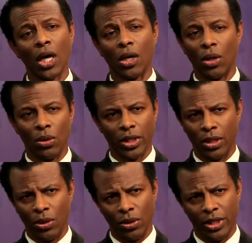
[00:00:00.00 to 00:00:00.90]
a golden
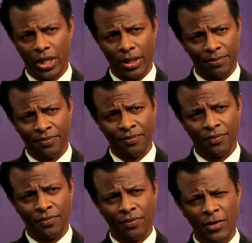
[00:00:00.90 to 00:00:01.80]
oldie.
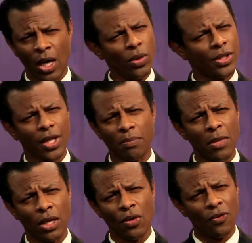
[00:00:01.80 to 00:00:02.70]
How does that make you